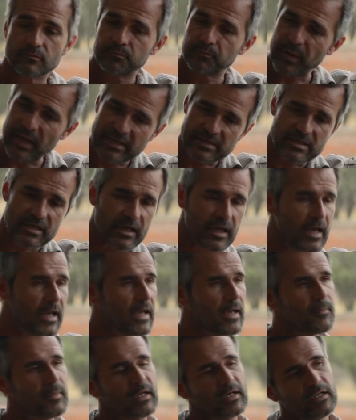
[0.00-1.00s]
patting
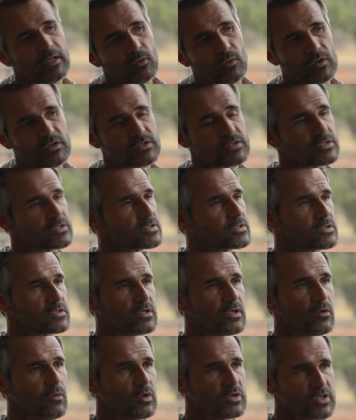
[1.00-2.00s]
him and he was,
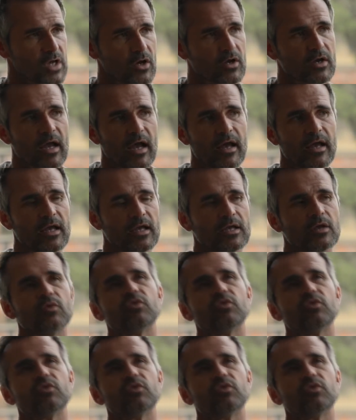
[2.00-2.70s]
he was okay. He